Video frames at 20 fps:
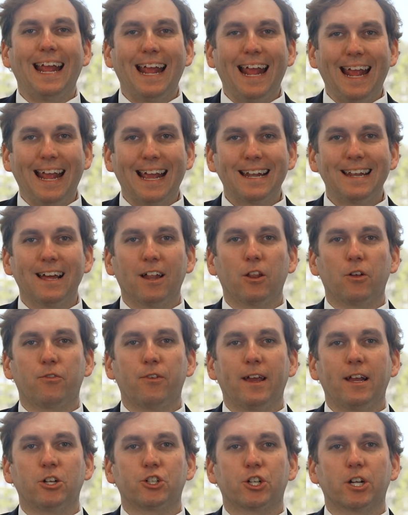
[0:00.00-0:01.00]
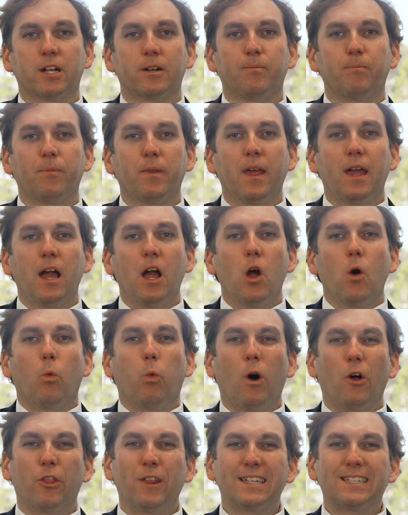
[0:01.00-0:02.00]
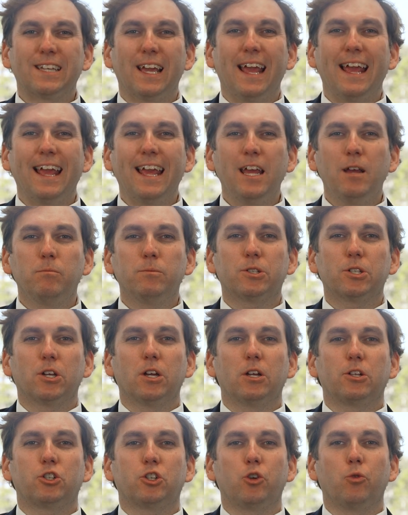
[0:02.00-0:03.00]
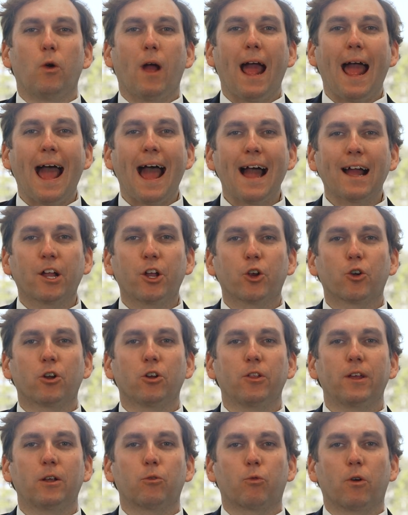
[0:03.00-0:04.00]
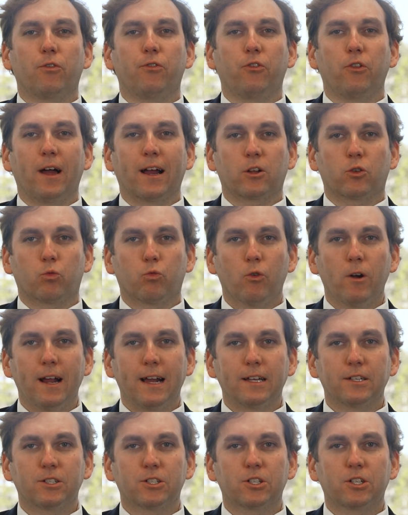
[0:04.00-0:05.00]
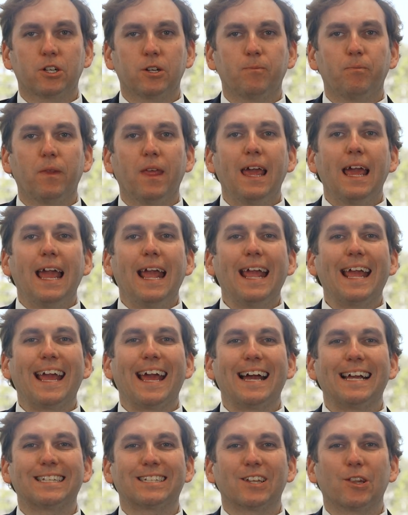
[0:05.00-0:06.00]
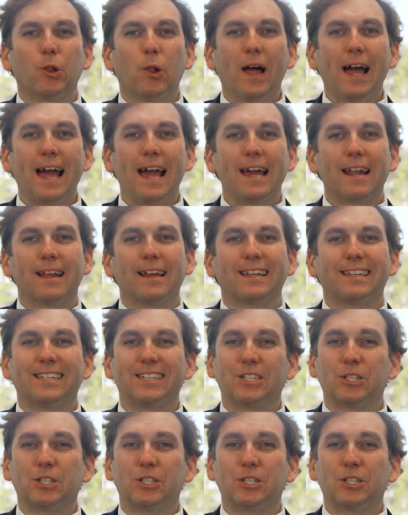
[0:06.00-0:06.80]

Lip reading: and elevation. While this aims to accurately reflect risk, it has led to